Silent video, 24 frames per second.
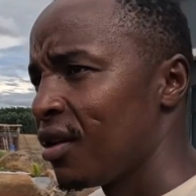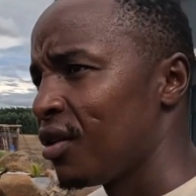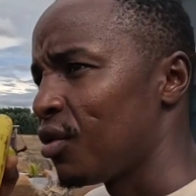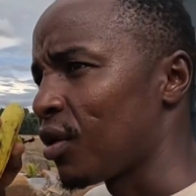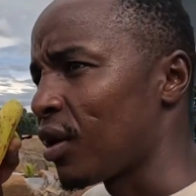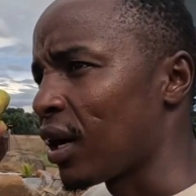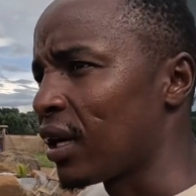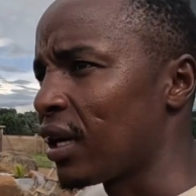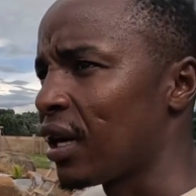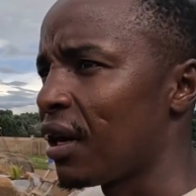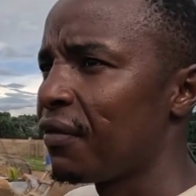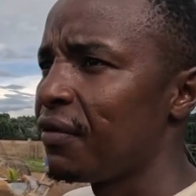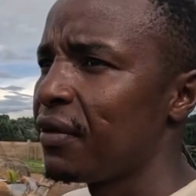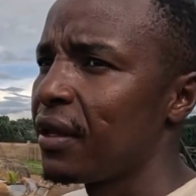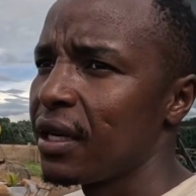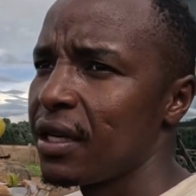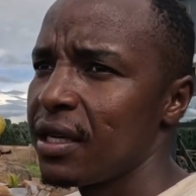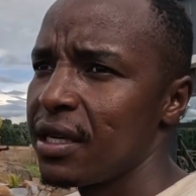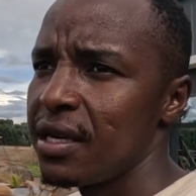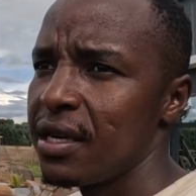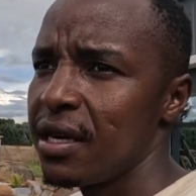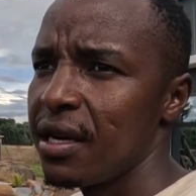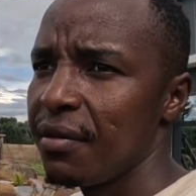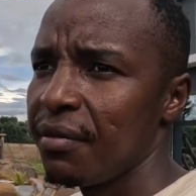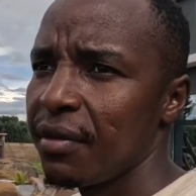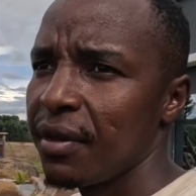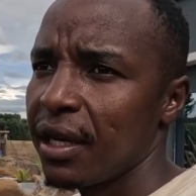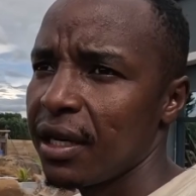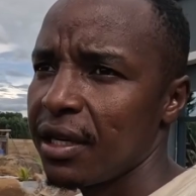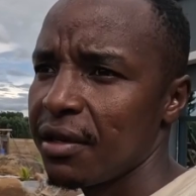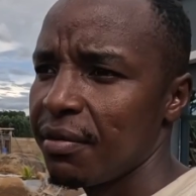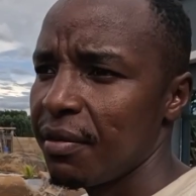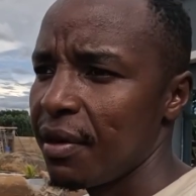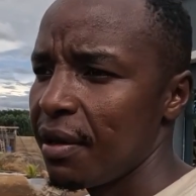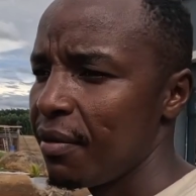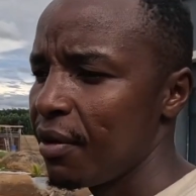you can have that dream
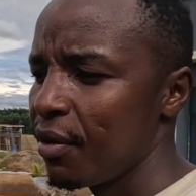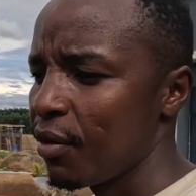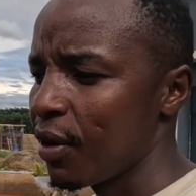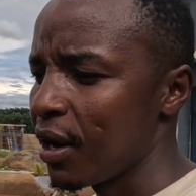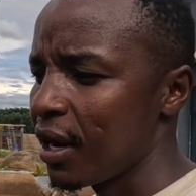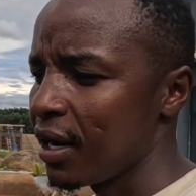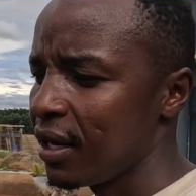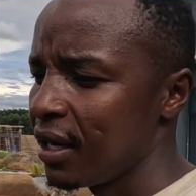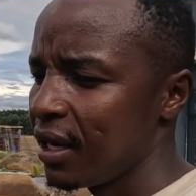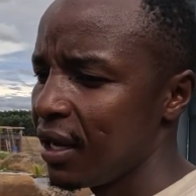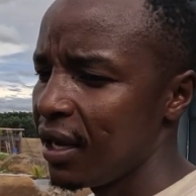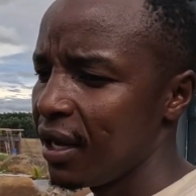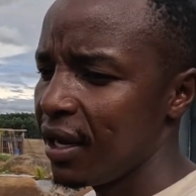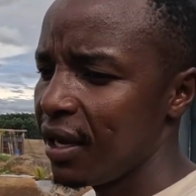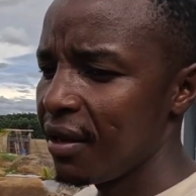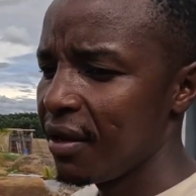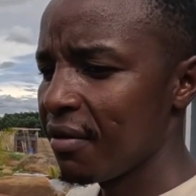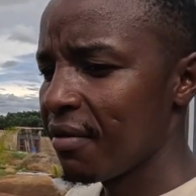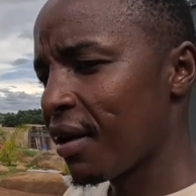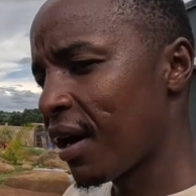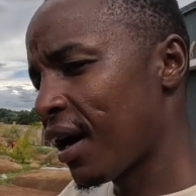that maybe one day